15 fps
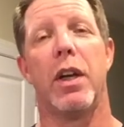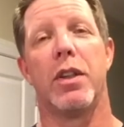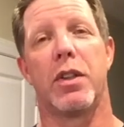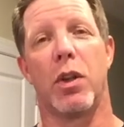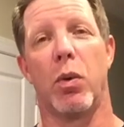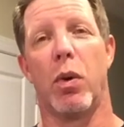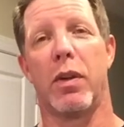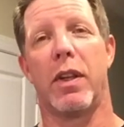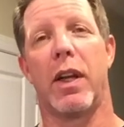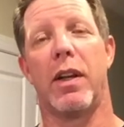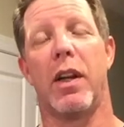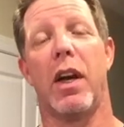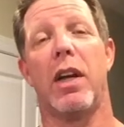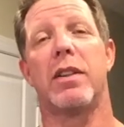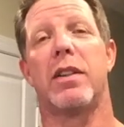So what that
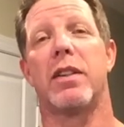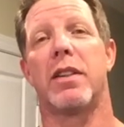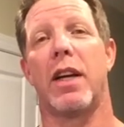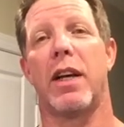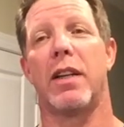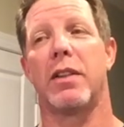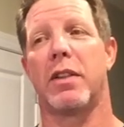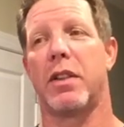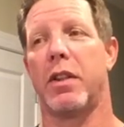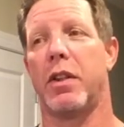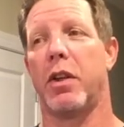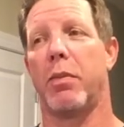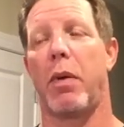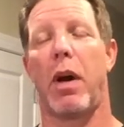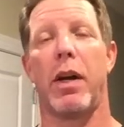does is that instead of
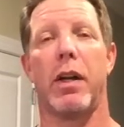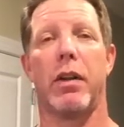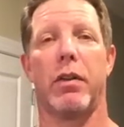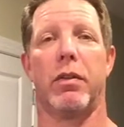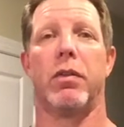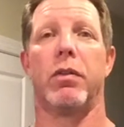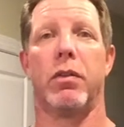your body